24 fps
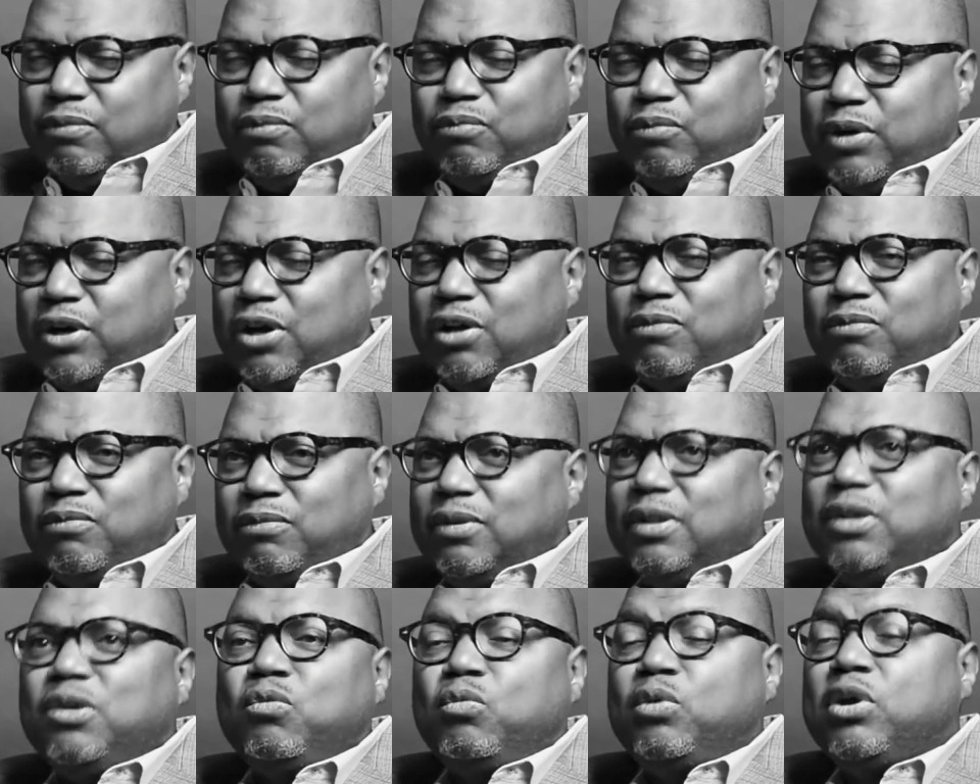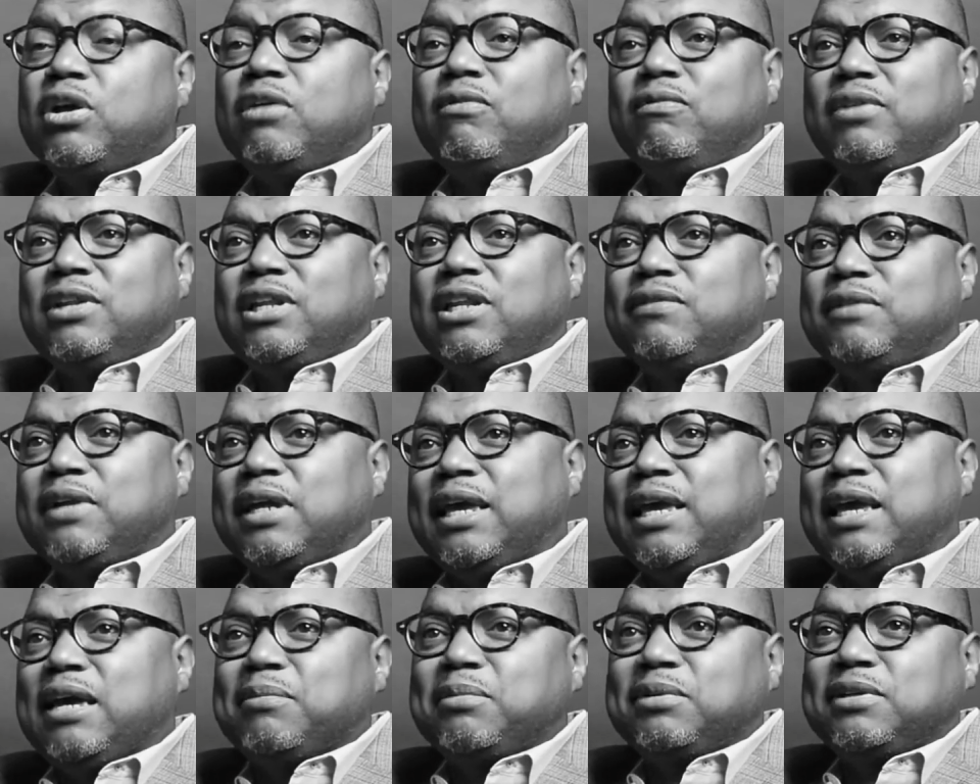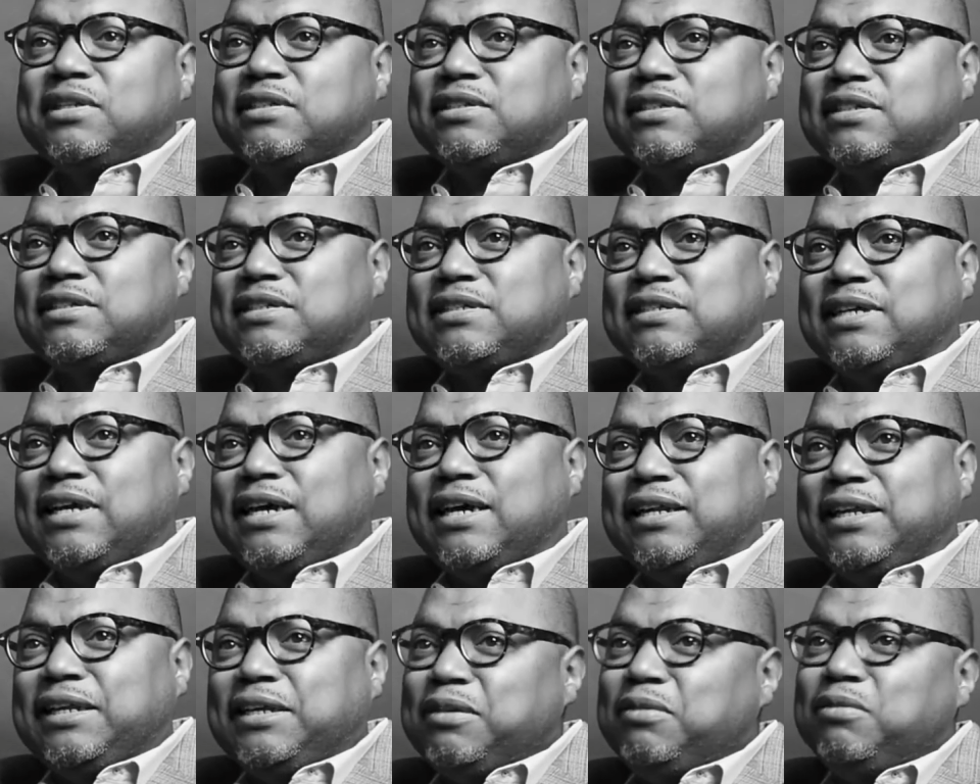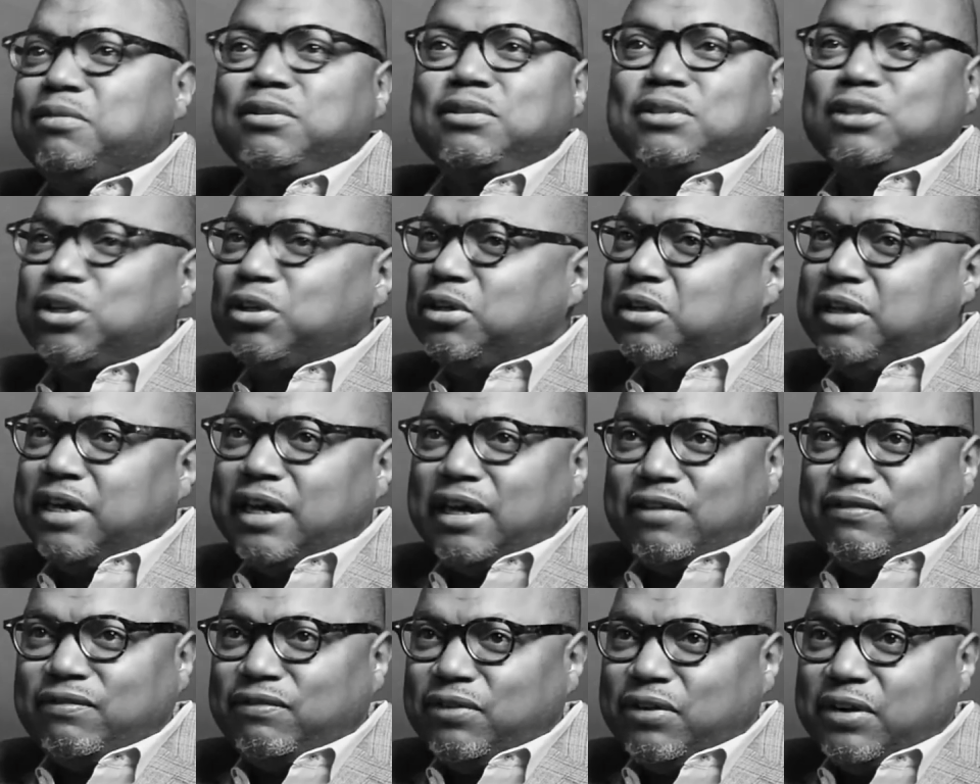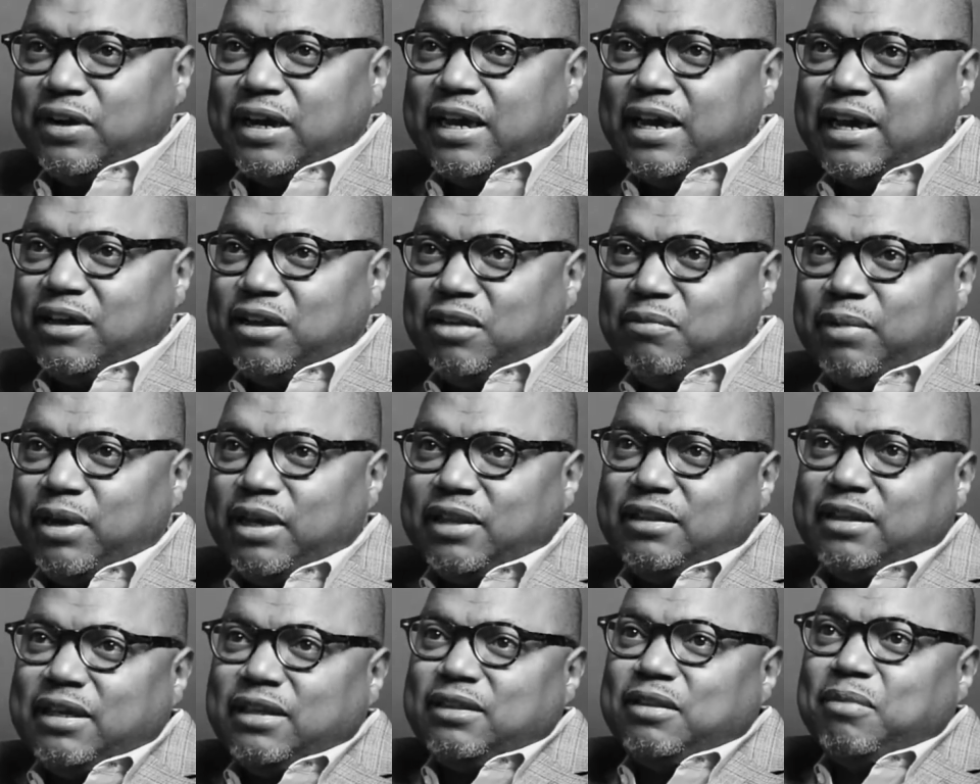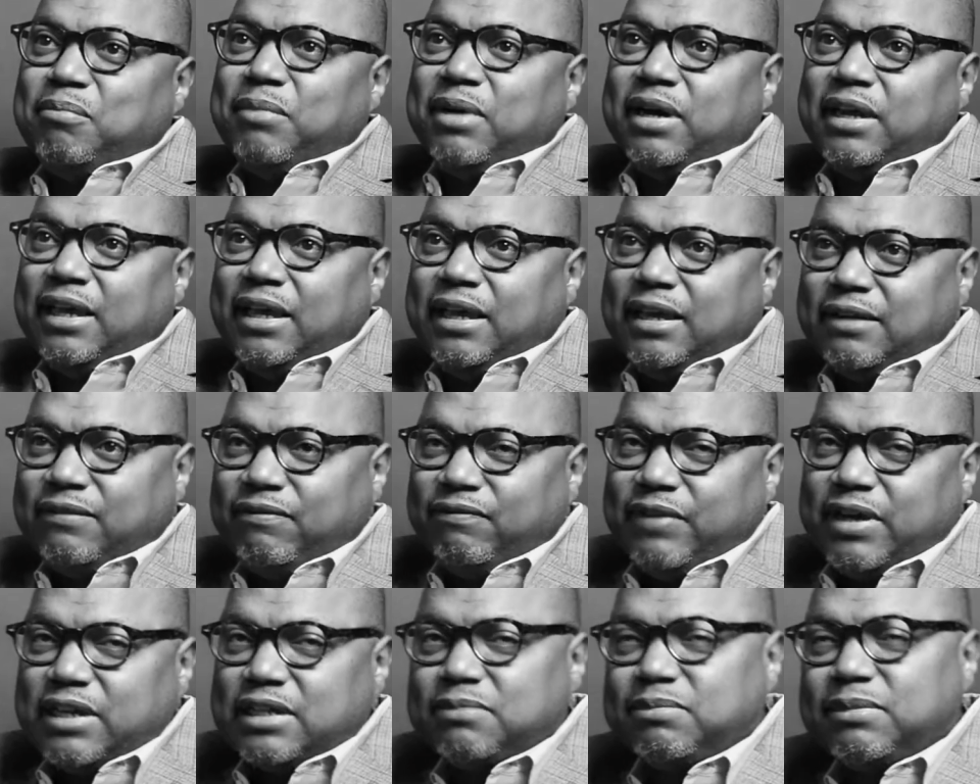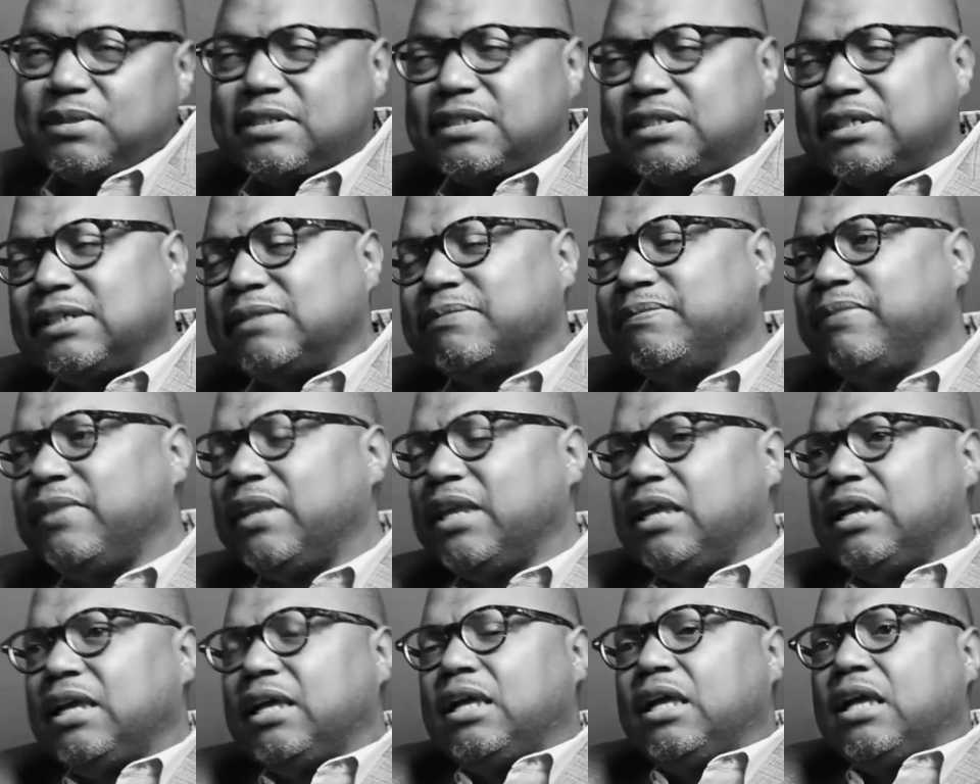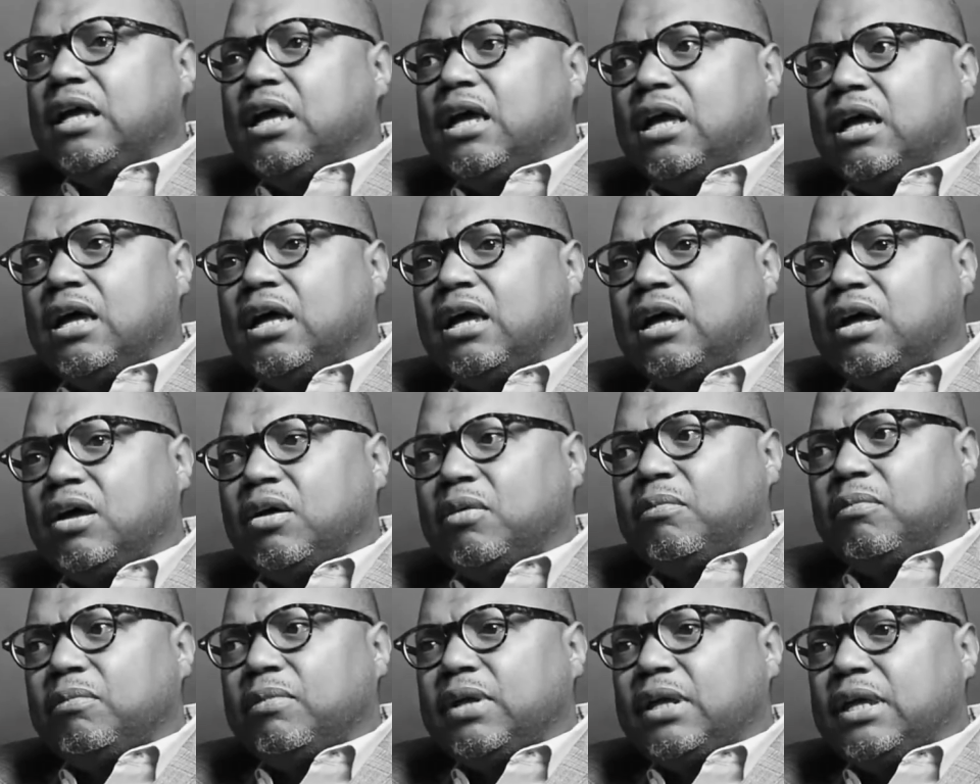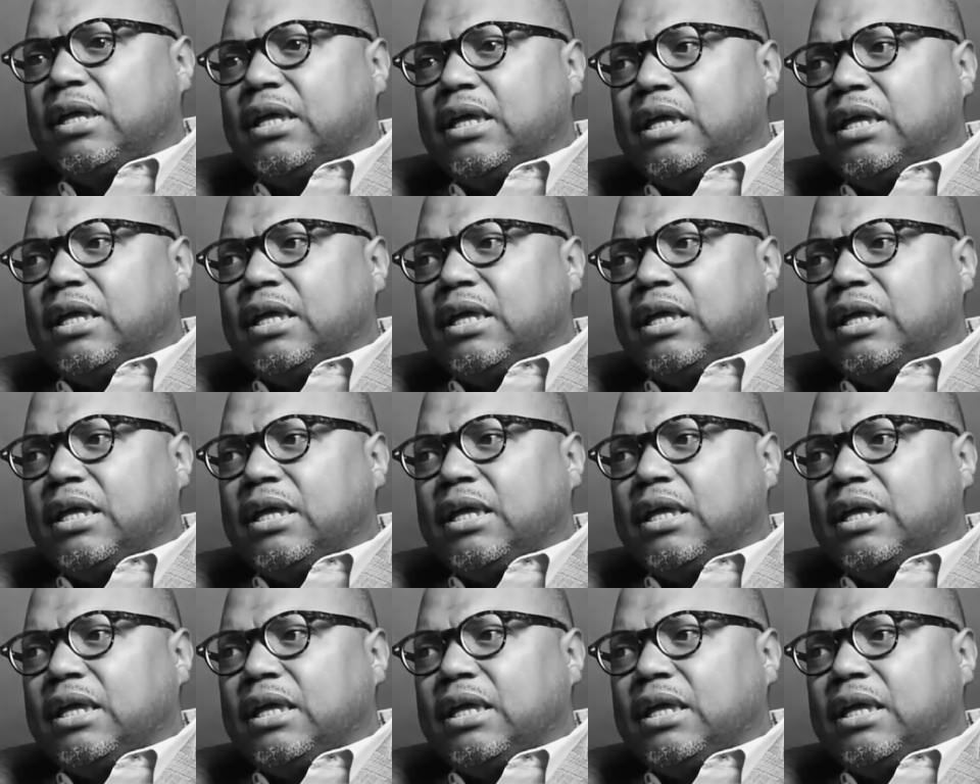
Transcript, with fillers: We we we live in a capitalistic society. So you got to figure out how you make get the money investments in. Um,